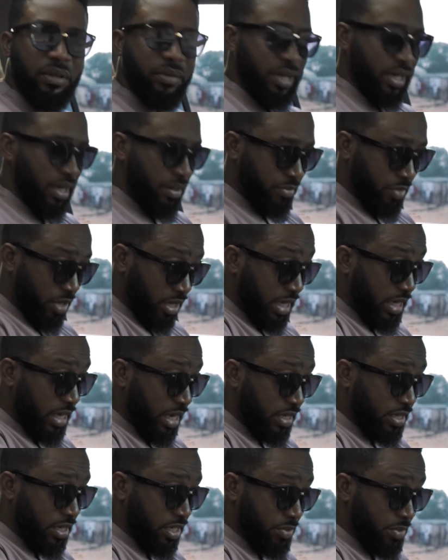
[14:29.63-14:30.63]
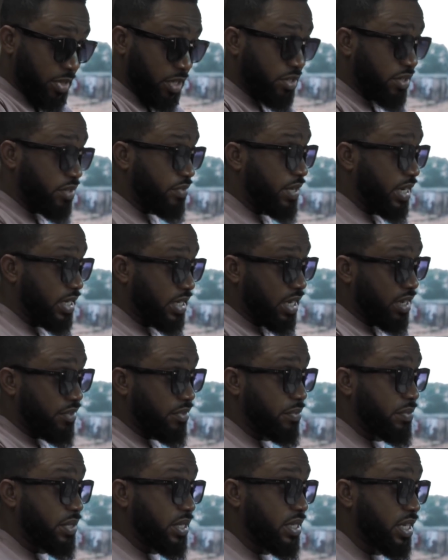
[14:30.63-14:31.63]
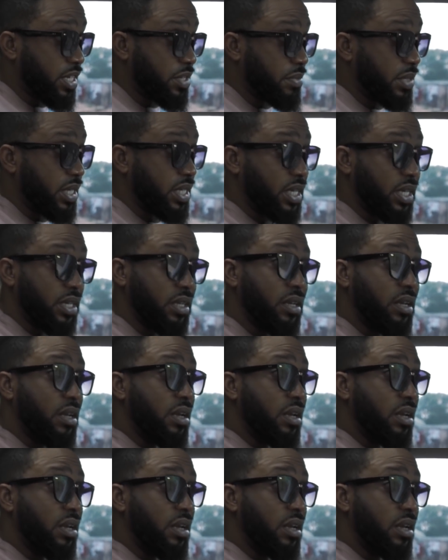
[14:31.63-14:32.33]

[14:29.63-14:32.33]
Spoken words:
Right, I'm running late. As a matter of fact, I have a business meeting.